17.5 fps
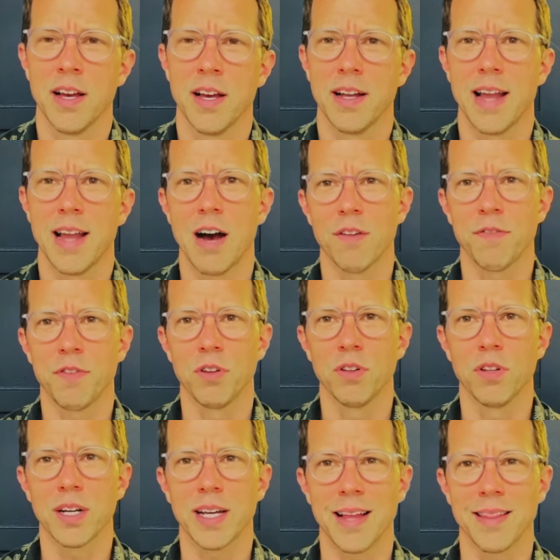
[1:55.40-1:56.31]
Now, if you
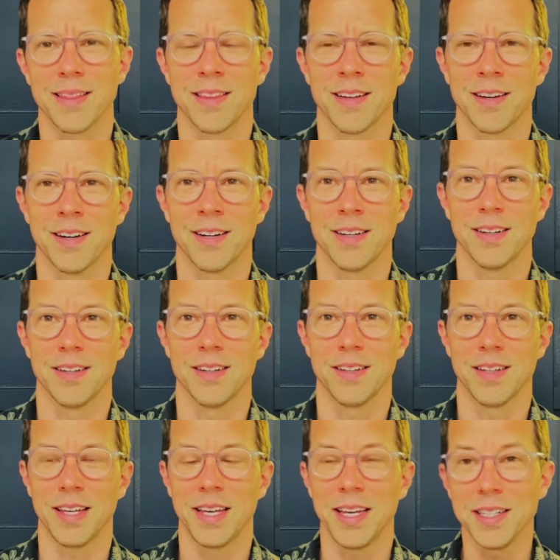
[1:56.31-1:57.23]
look at the
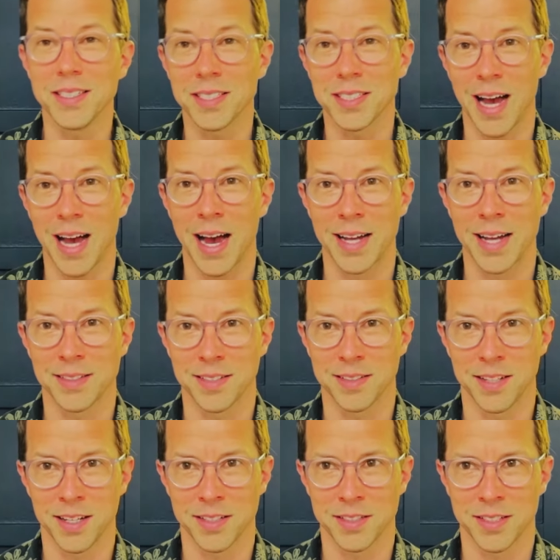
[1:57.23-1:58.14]
east side
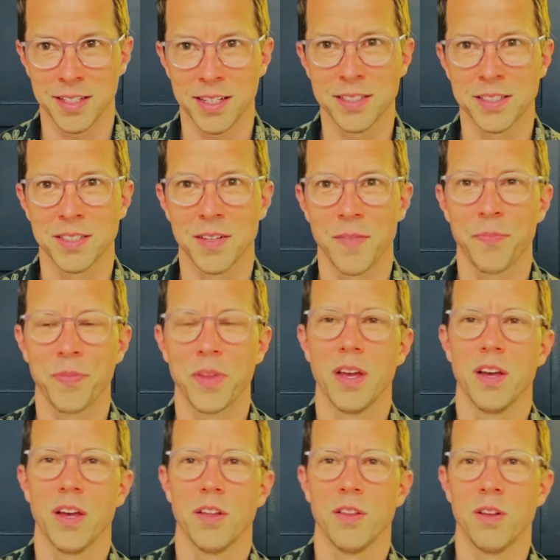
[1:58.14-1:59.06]
statistics,
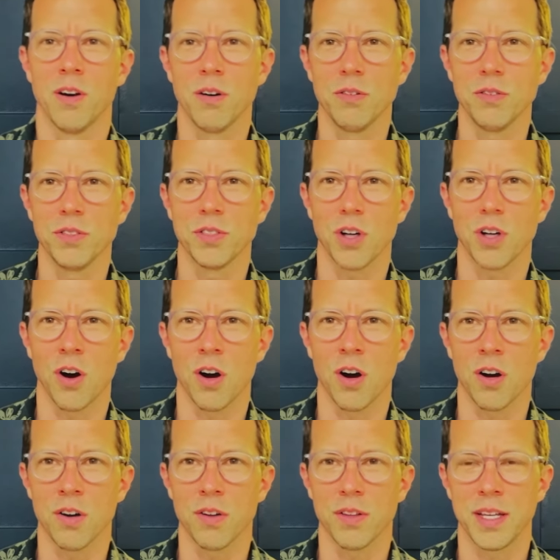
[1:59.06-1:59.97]
those
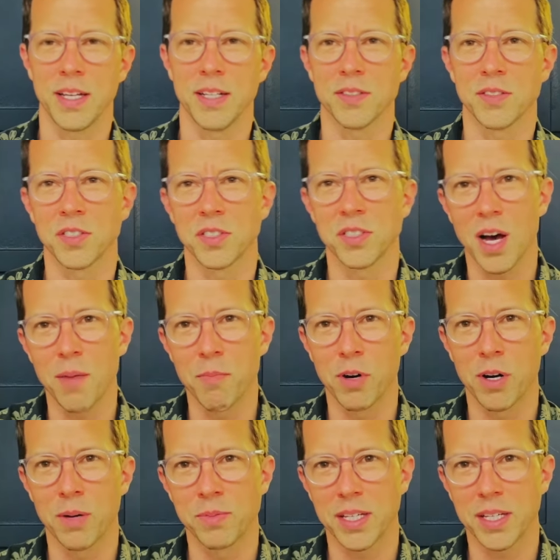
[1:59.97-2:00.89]
are the
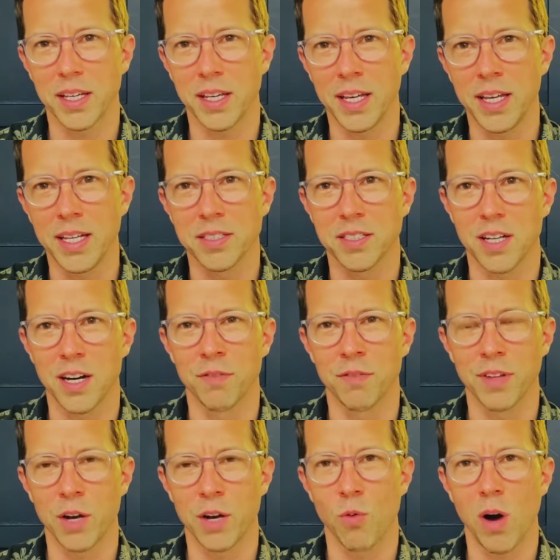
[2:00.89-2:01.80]
suburbs east of
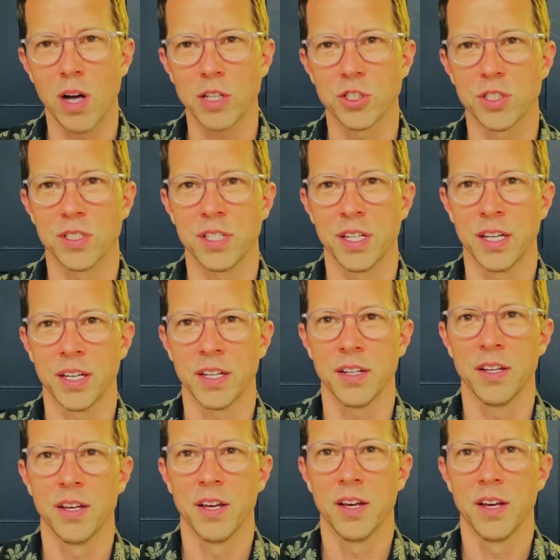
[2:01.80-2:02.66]
Lake Washington,